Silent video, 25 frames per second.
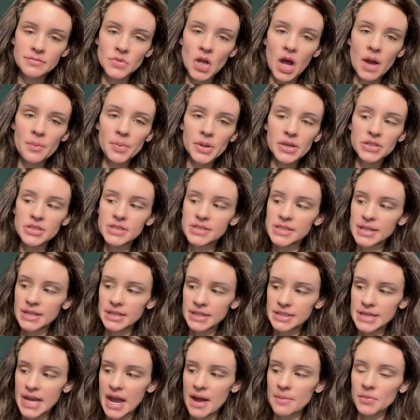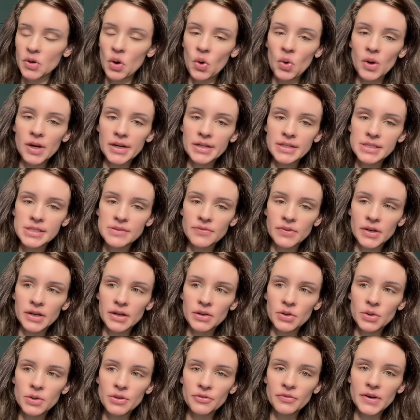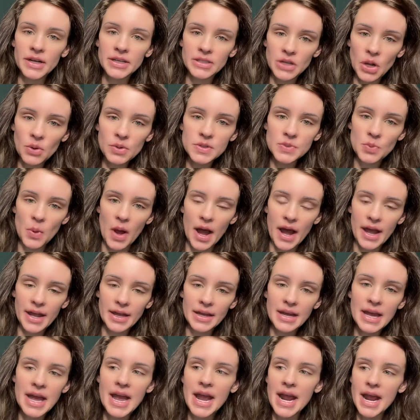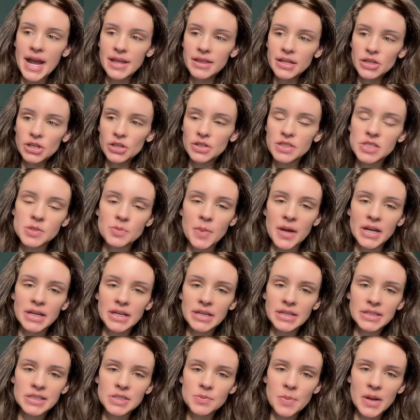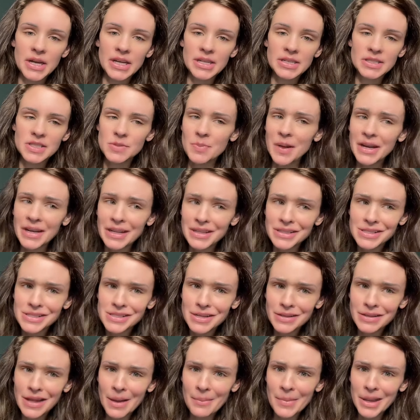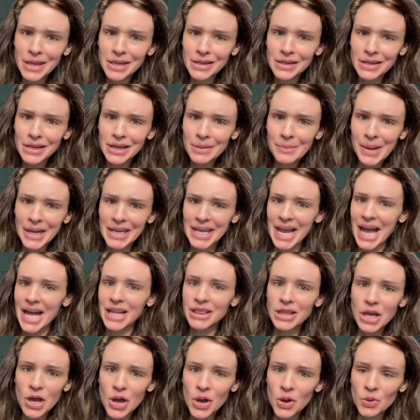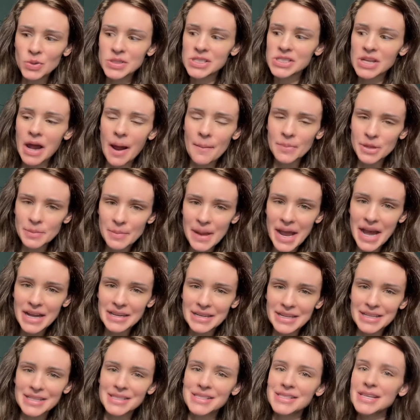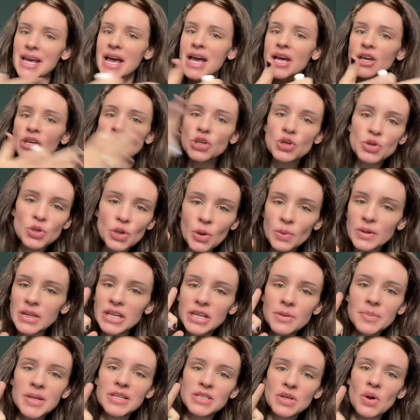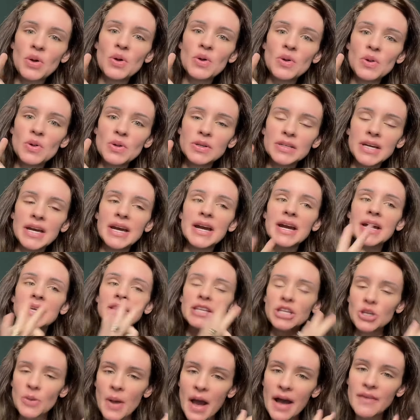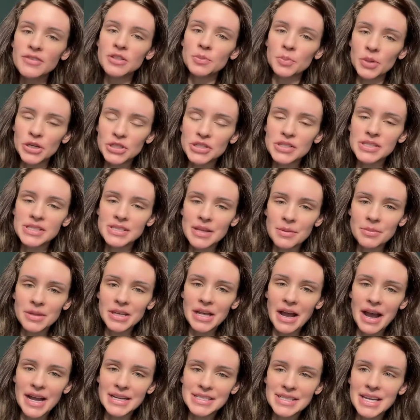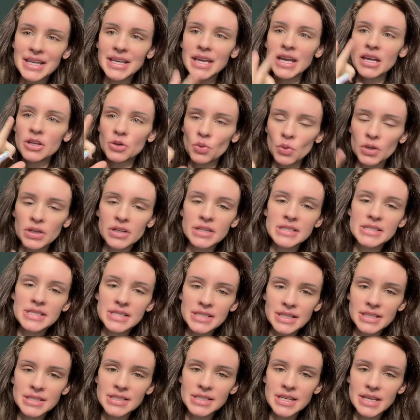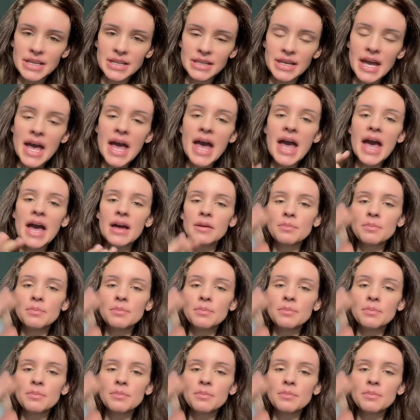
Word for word: Not purchasing a damn course for who the freak knows why, and then you're spending and spending and spending, still not making any money. Hello, stop the madness. You don't need to be told that you have to purchase something high ticket in order to succeed.